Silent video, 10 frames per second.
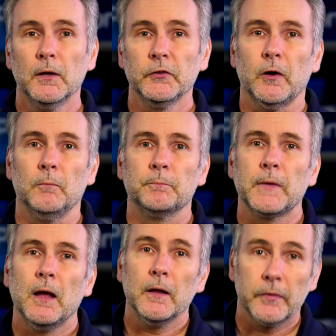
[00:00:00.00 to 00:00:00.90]
So,
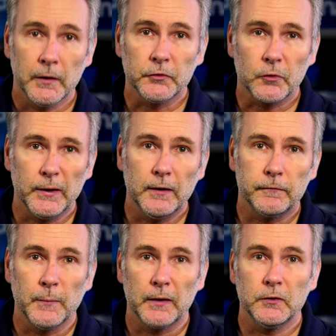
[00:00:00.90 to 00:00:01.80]
there's three
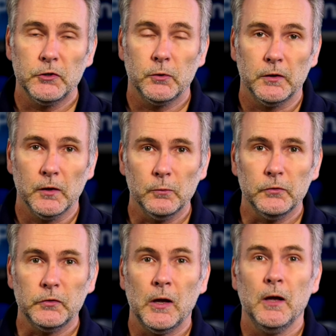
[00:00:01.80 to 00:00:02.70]
different methods you can
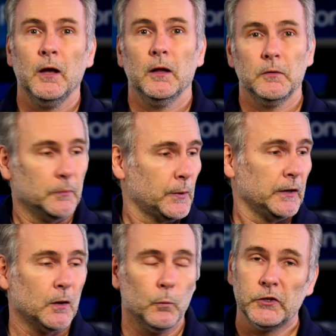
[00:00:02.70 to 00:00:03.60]
use,
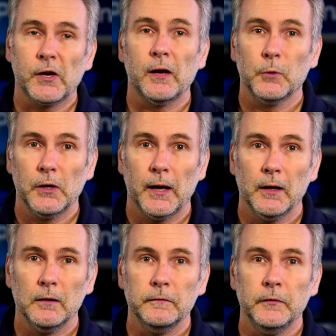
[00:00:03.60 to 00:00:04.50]
depending on which camera you
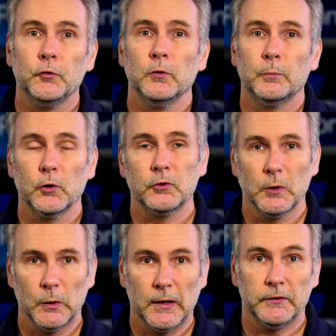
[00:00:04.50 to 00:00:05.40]
have, to approach
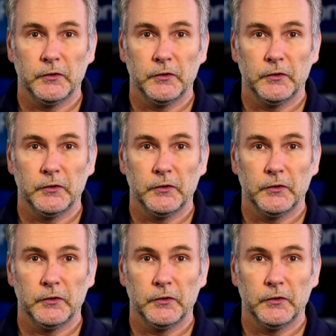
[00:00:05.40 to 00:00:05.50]
low light